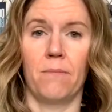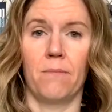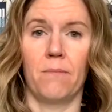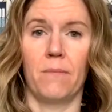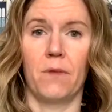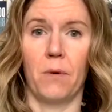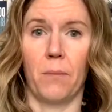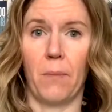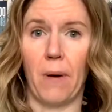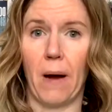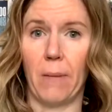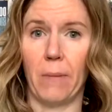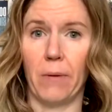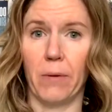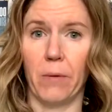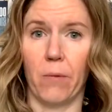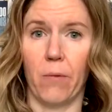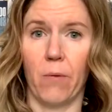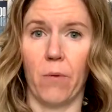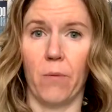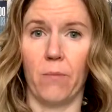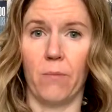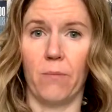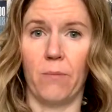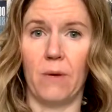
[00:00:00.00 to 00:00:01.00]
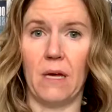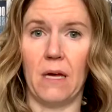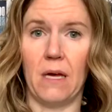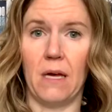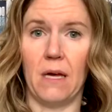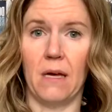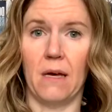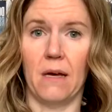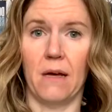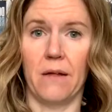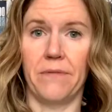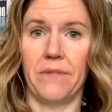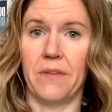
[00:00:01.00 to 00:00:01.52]
there probably won't
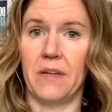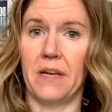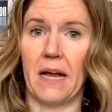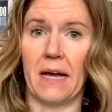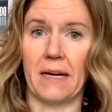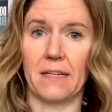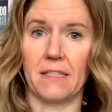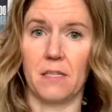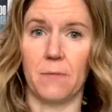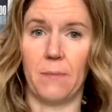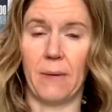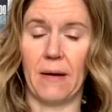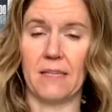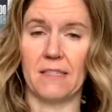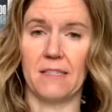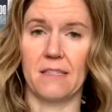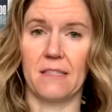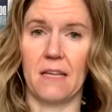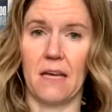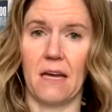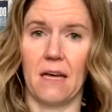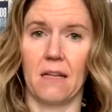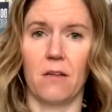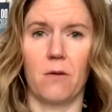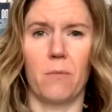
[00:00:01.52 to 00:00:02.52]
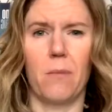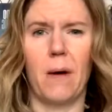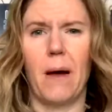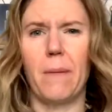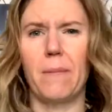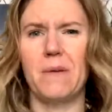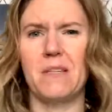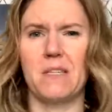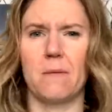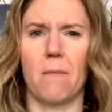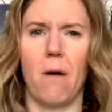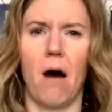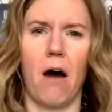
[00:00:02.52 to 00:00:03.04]
be the next best thing. There'll probably
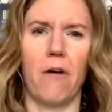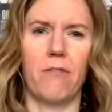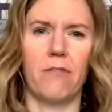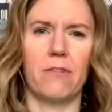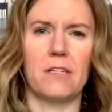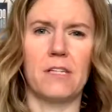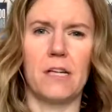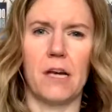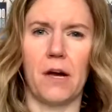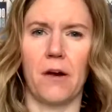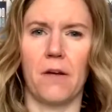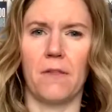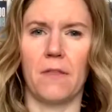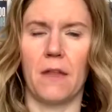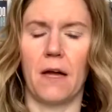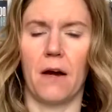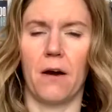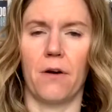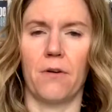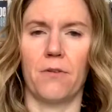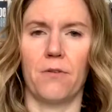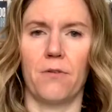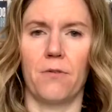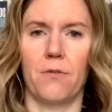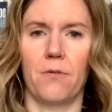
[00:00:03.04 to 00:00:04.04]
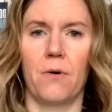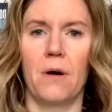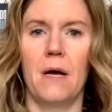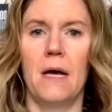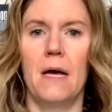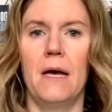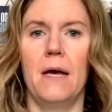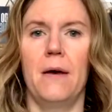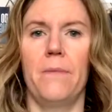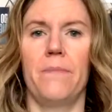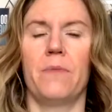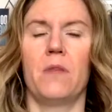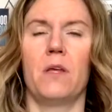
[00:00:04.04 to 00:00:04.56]
be some offers here and there through,
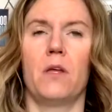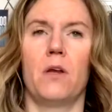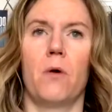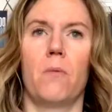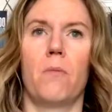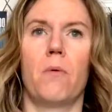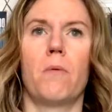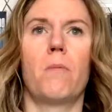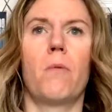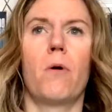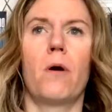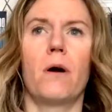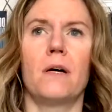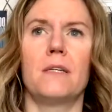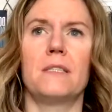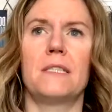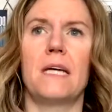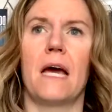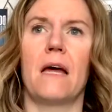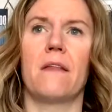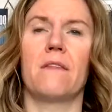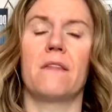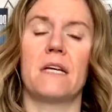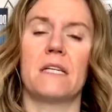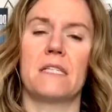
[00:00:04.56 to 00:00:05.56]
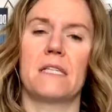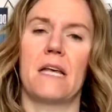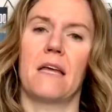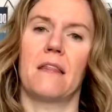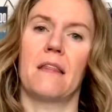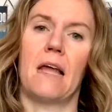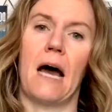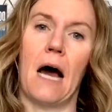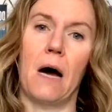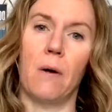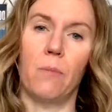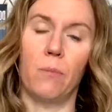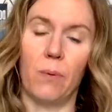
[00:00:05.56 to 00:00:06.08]
Memorial Day and things like
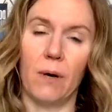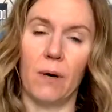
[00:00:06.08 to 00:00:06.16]
that.